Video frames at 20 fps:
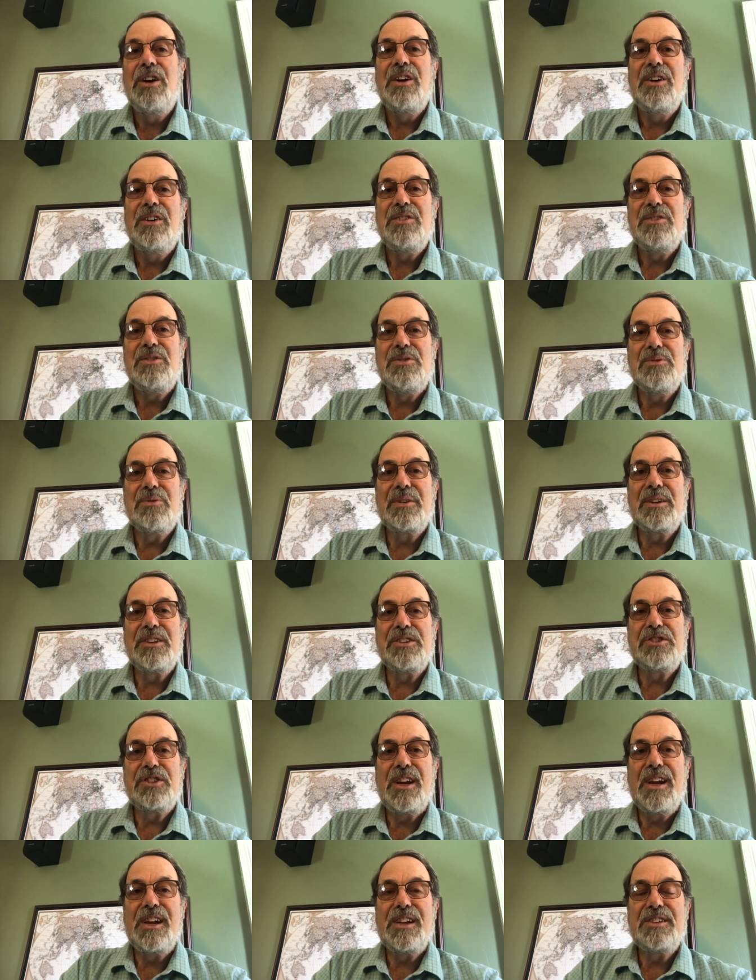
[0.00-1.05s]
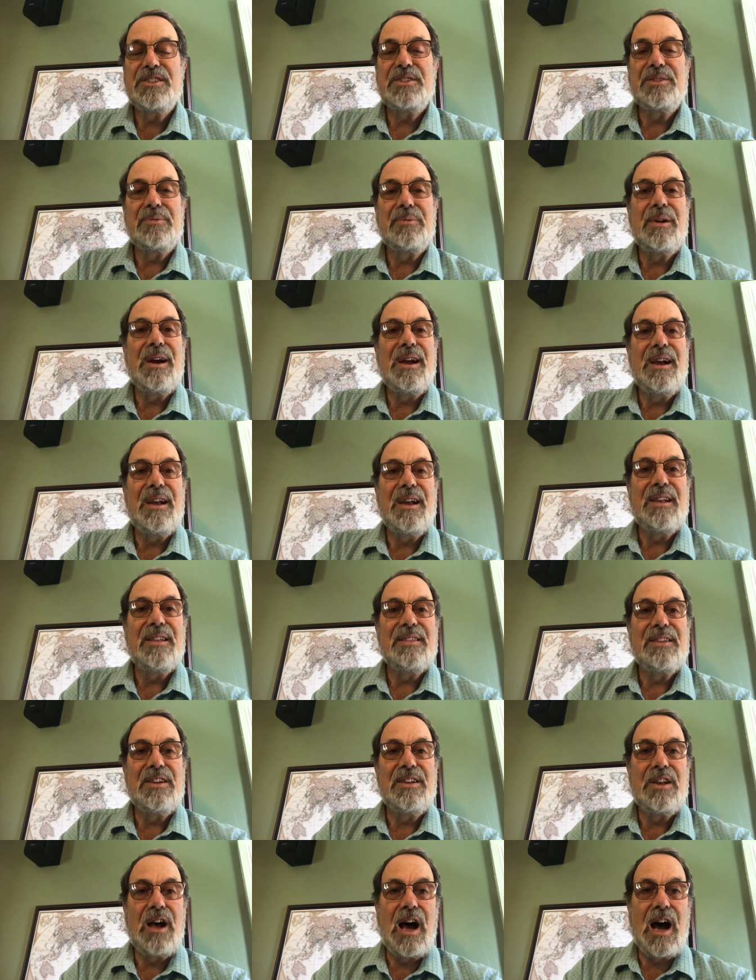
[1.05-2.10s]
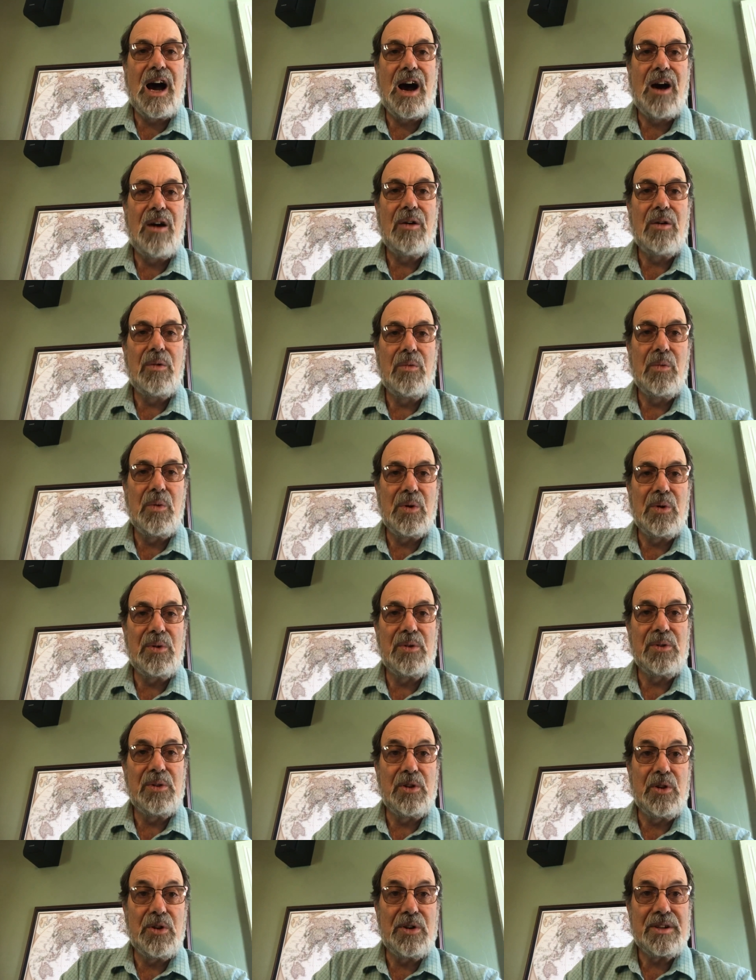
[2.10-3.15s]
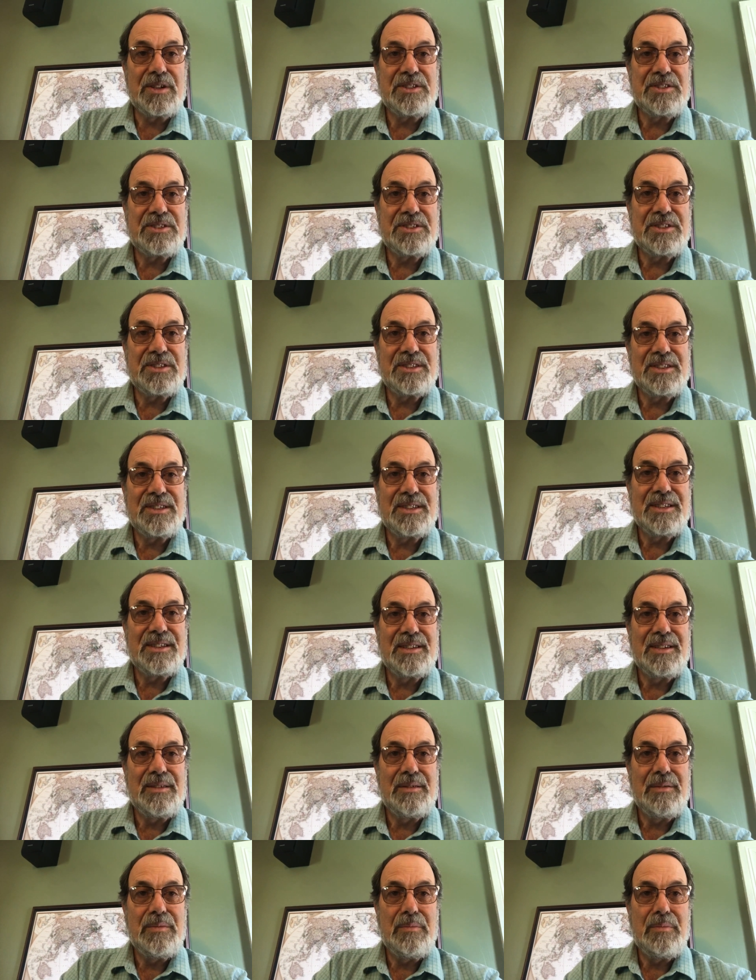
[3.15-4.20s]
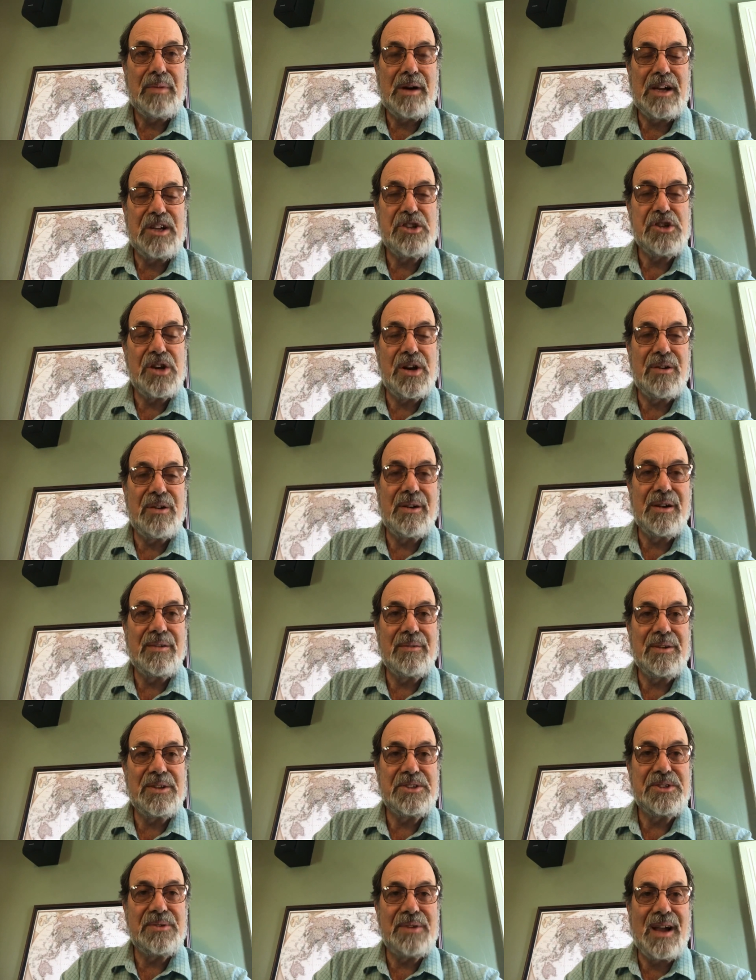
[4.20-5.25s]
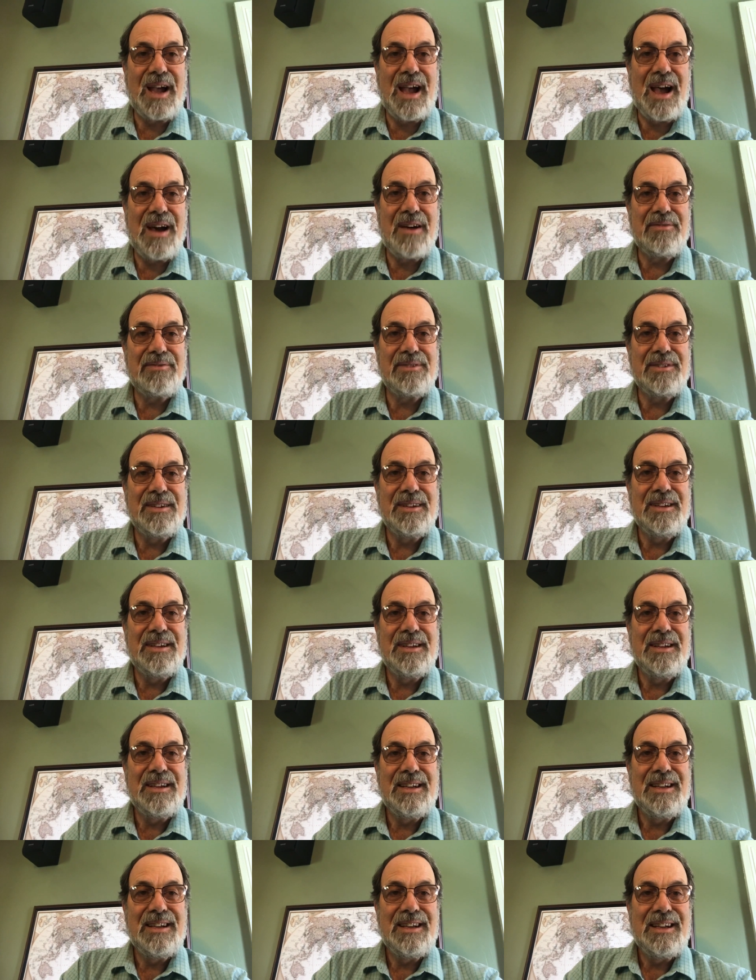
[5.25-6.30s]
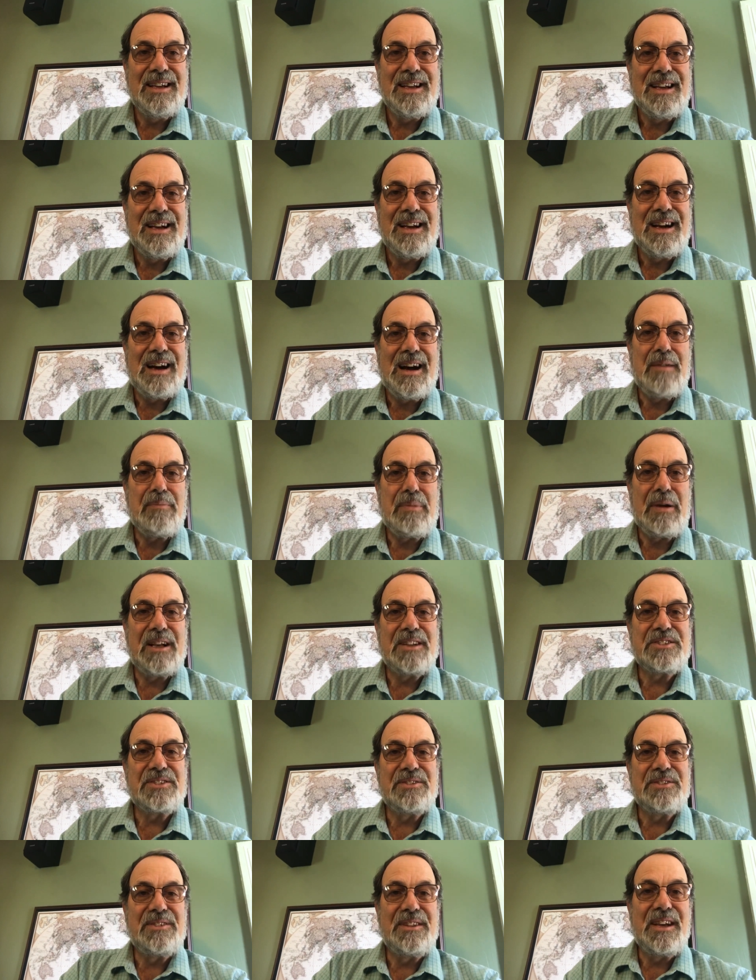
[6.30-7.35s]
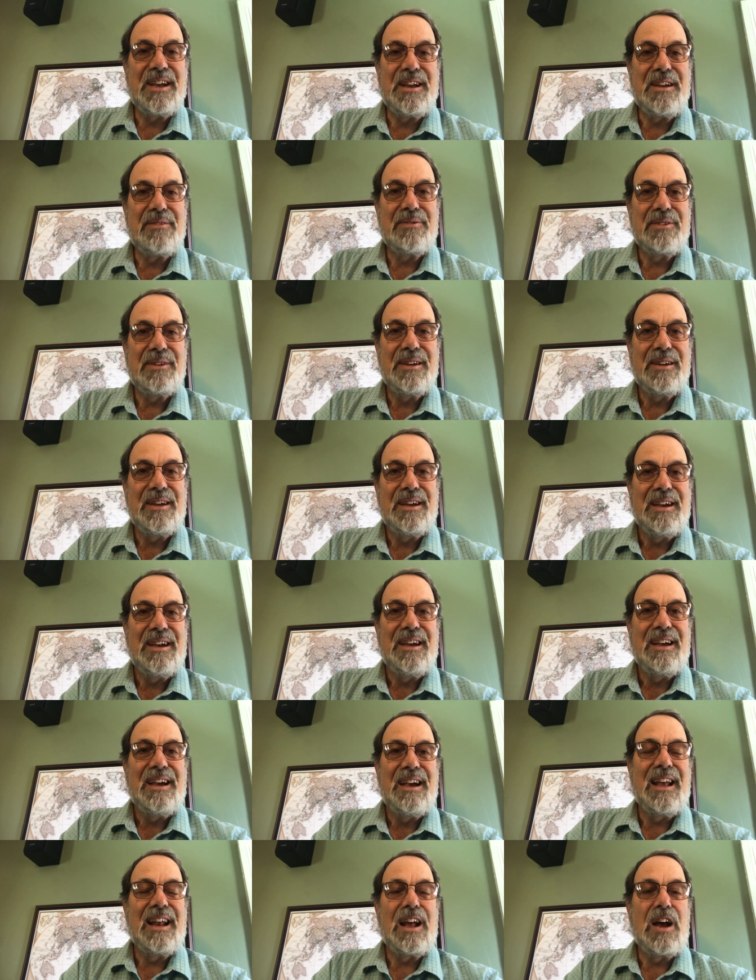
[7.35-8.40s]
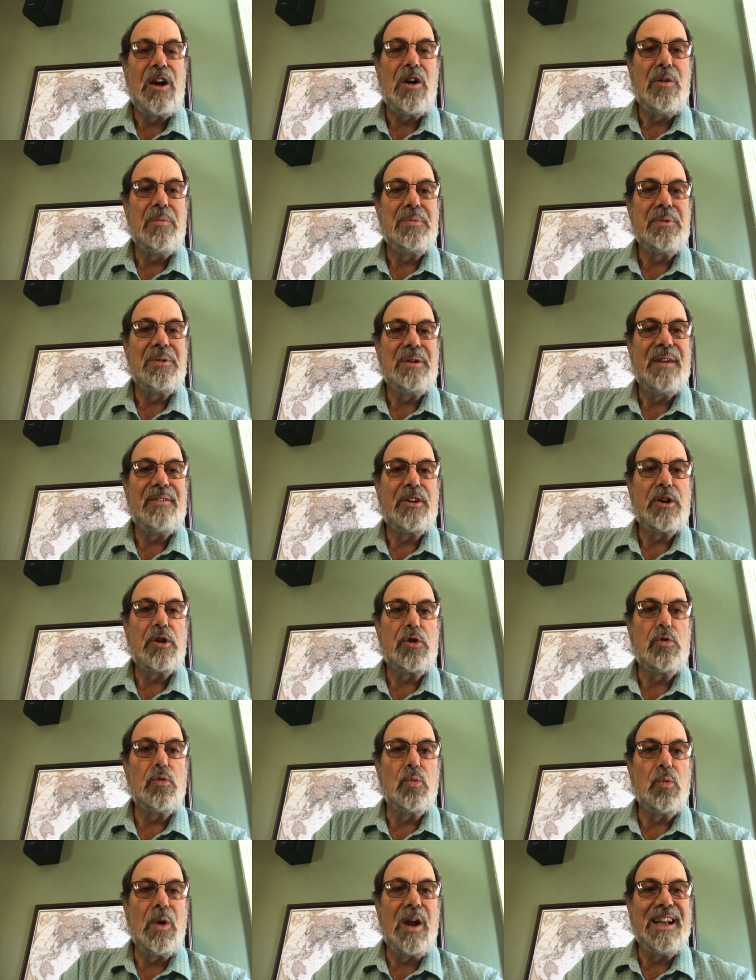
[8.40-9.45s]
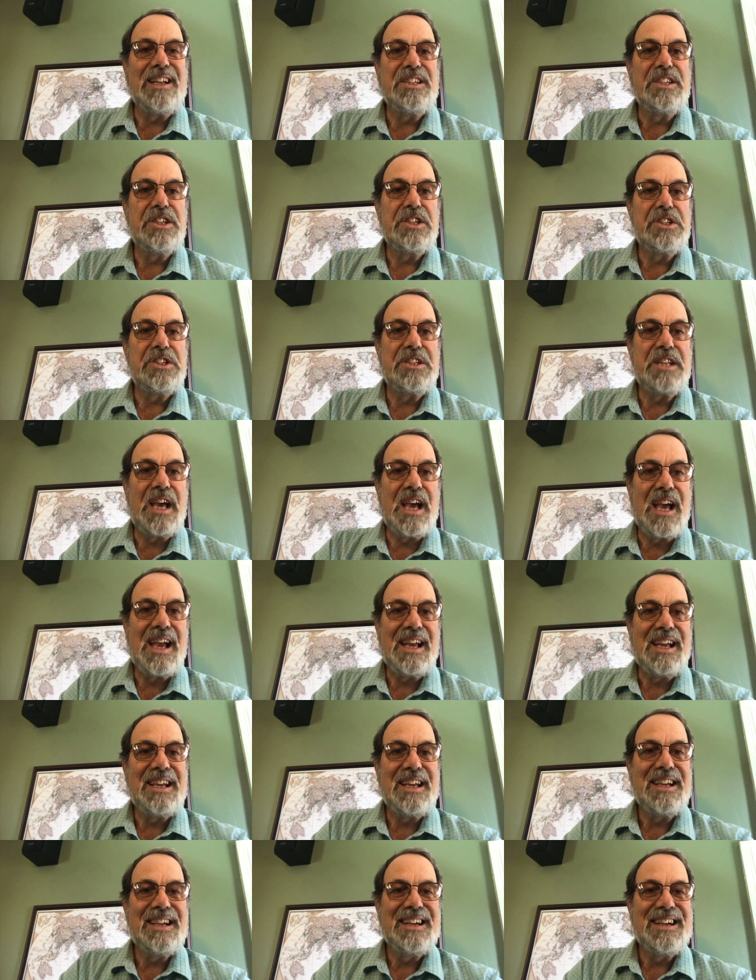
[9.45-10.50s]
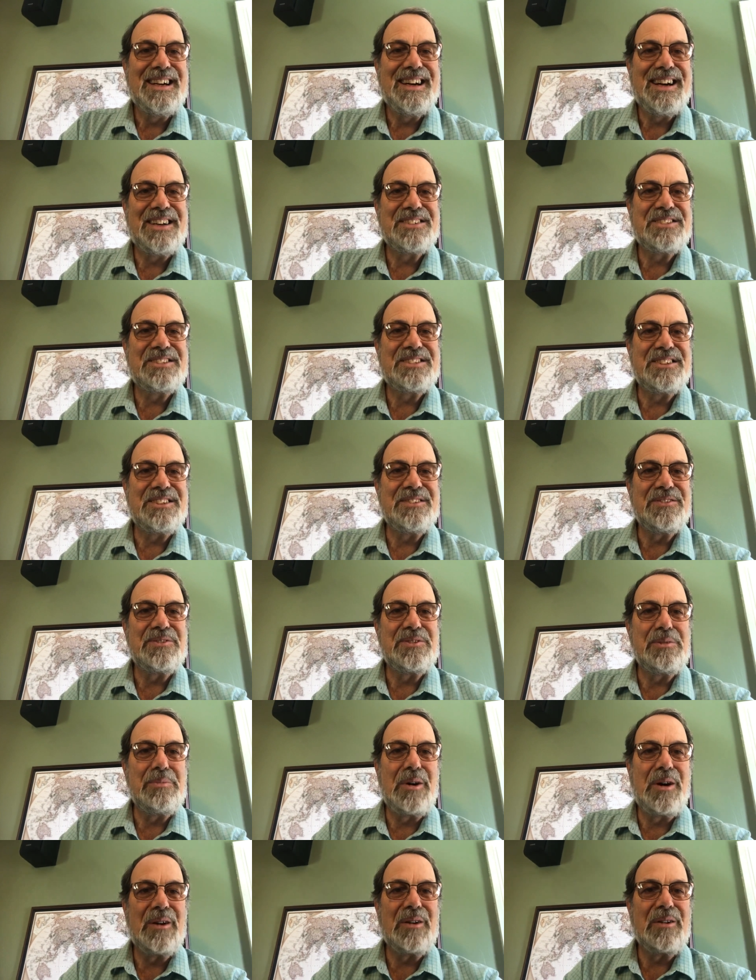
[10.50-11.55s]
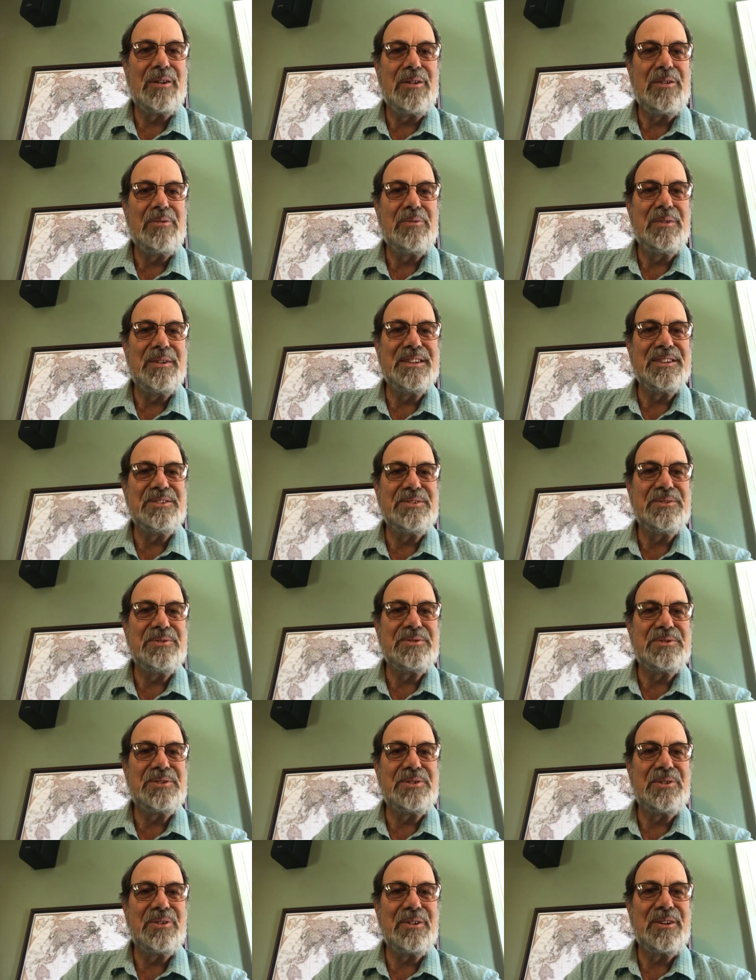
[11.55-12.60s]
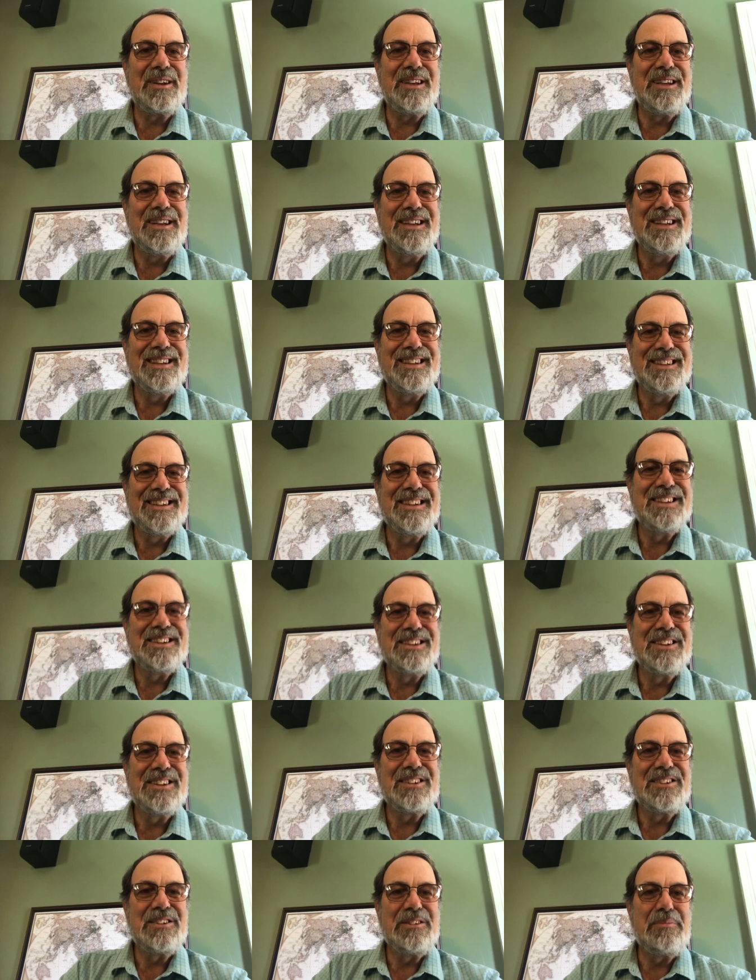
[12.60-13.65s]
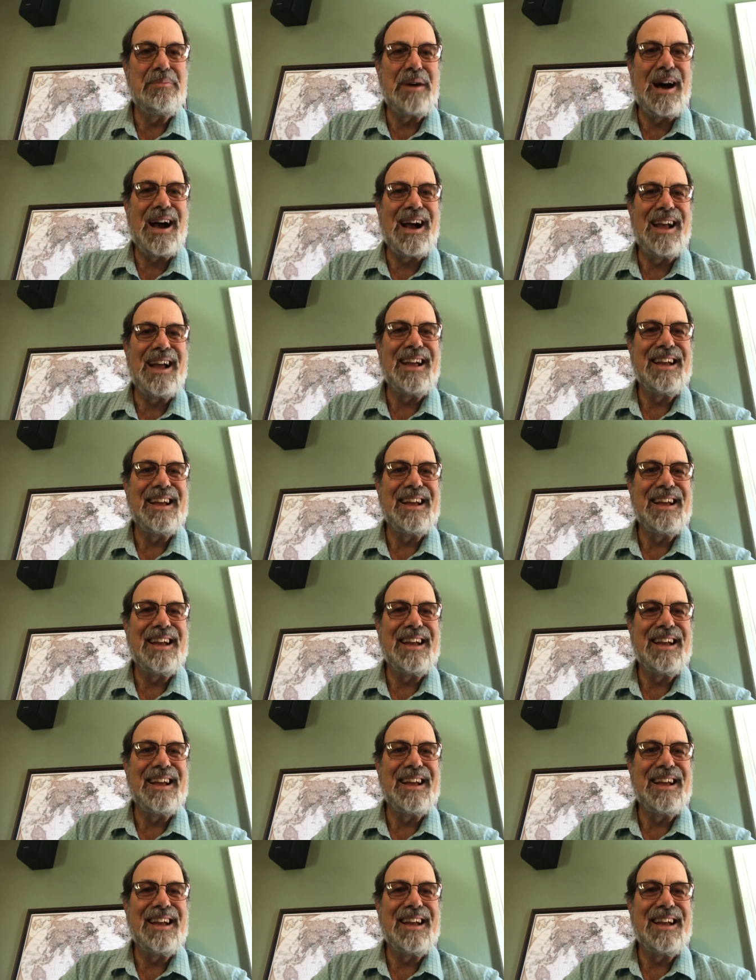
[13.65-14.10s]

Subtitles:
you can change the way that our world looks by sharing what you have. I'm Pastor Dave, and I hope you have a great day. I'll see you tomorrow with a new story. Goodbye.